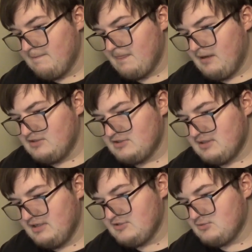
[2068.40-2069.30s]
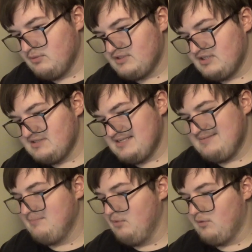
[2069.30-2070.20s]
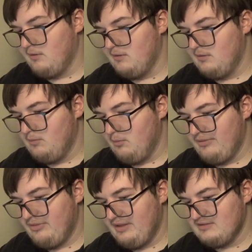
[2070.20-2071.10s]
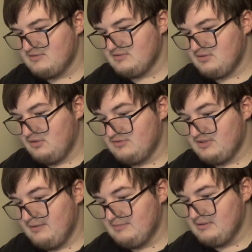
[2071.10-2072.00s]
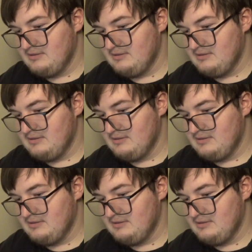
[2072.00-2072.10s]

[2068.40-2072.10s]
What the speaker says: I just wish it did more with its concept.